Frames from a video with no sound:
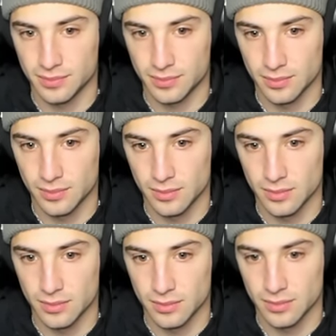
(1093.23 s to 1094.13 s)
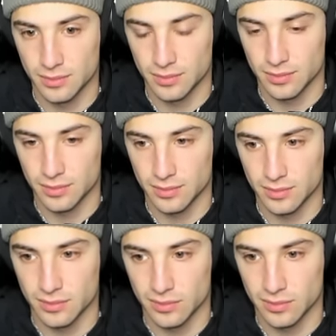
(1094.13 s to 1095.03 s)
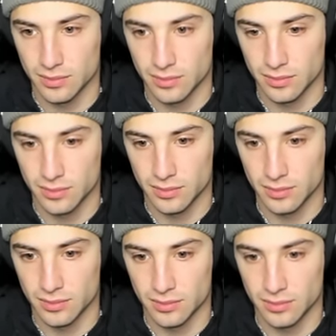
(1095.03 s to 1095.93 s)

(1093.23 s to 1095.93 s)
[no speech]